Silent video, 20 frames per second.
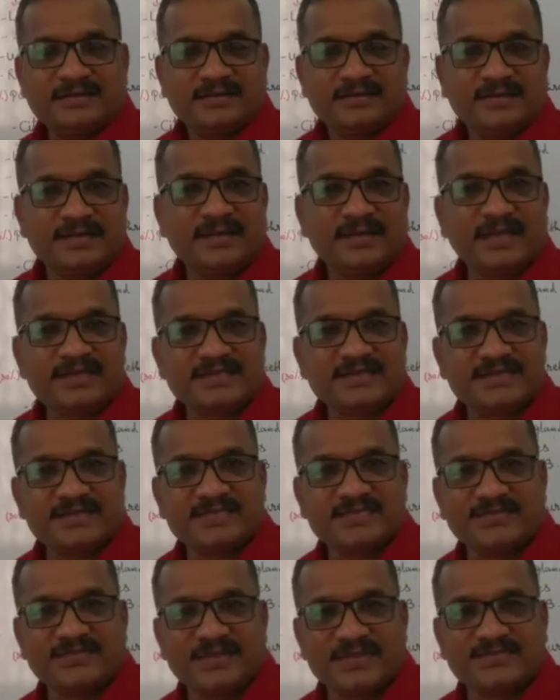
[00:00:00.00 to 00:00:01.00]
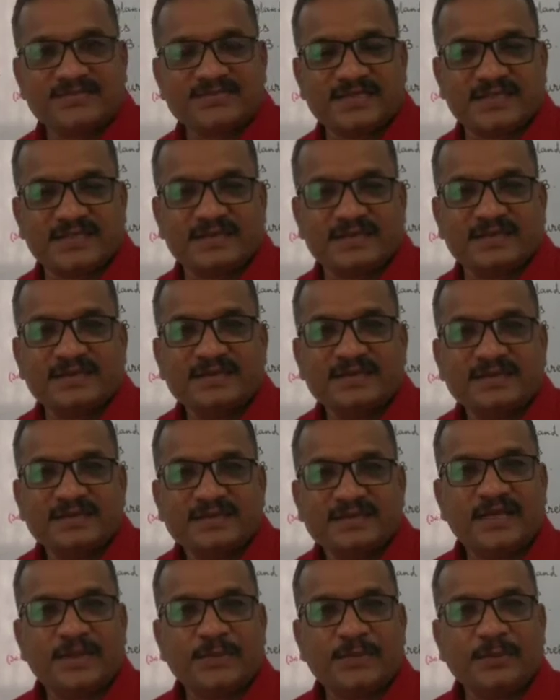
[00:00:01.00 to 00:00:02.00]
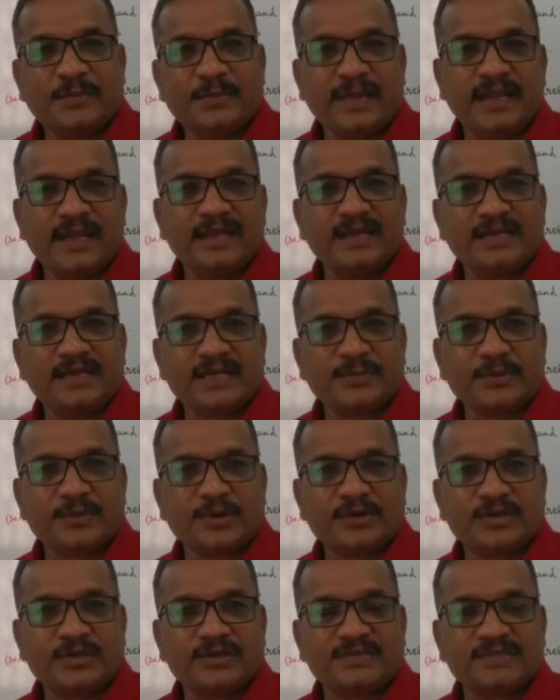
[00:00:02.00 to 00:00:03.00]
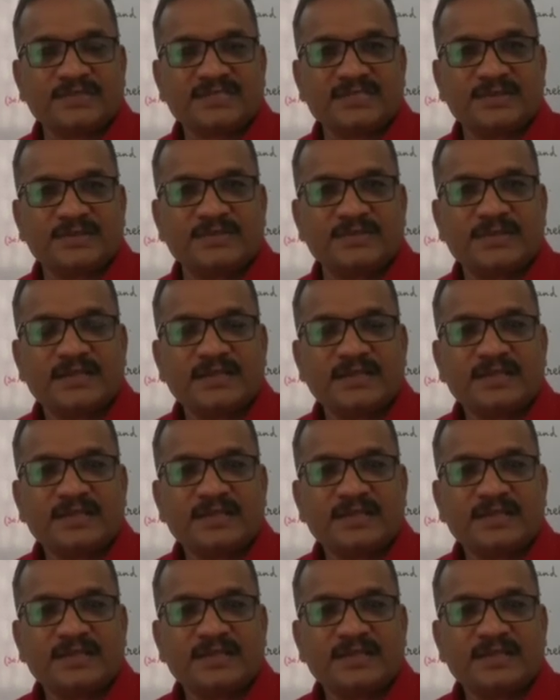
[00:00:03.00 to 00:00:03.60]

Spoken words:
In last lecture, we have seen male reproductive system